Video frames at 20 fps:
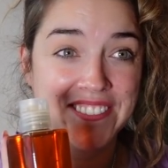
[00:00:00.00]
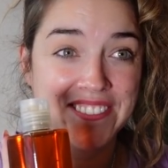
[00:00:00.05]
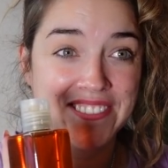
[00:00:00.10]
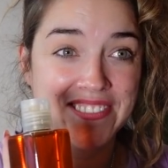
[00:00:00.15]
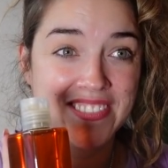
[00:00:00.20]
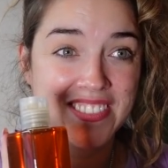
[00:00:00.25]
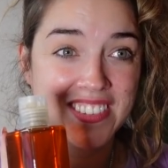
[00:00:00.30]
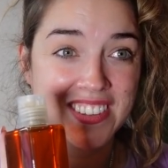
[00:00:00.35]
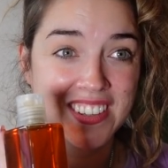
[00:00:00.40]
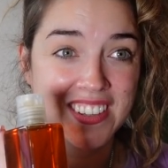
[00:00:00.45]

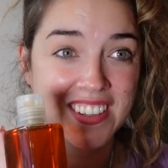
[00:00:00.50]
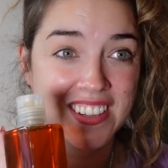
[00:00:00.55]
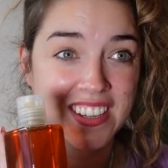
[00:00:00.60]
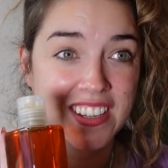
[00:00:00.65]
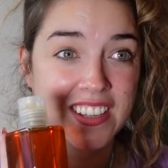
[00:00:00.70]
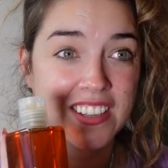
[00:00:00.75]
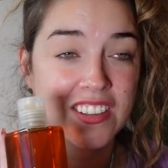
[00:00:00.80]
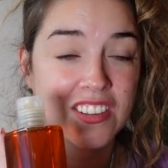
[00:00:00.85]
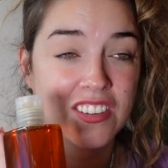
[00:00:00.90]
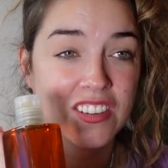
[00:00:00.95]
It's nice.
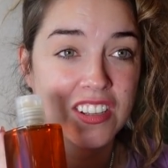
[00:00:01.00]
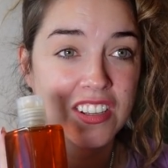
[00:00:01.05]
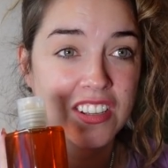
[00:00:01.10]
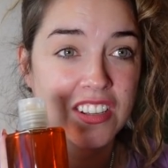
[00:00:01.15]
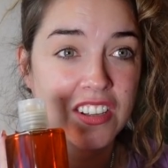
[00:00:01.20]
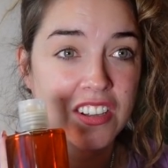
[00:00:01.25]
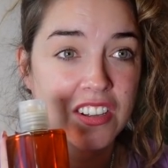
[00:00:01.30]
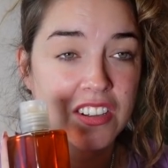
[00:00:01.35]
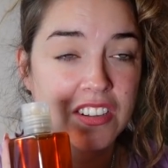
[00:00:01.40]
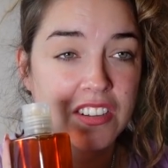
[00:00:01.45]
It's really...
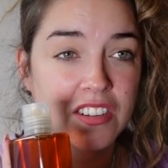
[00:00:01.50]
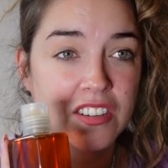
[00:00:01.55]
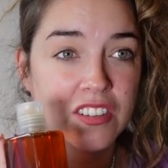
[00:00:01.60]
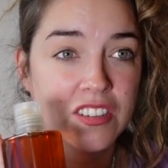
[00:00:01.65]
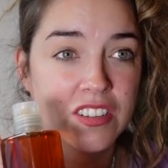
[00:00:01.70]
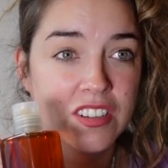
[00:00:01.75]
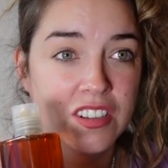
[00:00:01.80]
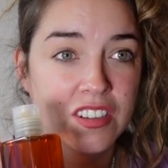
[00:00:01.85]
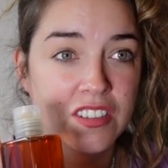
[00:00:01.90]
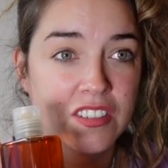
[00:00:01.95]
It makes your
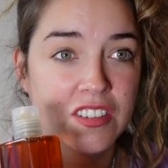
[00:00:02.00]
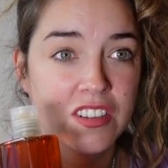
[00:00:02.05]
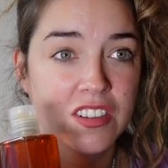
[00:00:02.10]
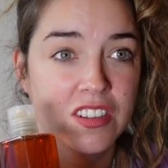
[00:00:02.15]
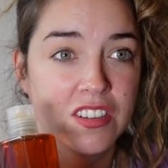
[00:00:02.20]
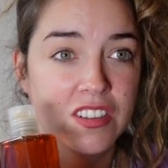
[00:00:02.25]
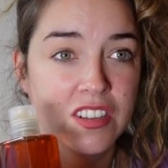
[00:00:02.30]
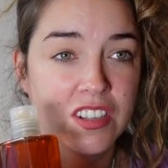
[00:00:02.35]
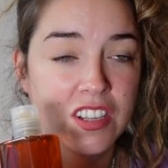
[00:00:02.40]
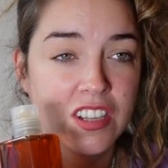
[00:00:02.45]
skin feel really
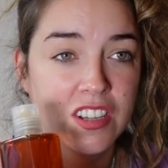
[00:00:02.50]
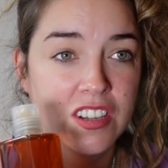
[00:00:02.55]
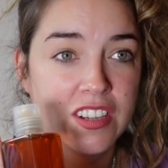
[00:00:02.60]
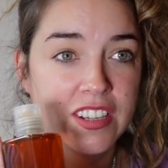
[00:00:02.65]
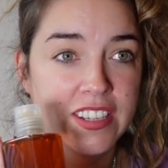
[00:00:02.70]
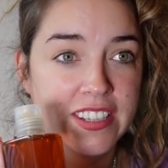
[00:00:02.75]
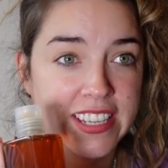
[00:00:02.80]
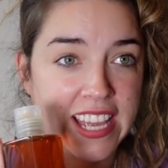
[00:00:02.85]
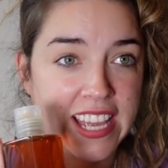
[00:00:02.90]
moisturised.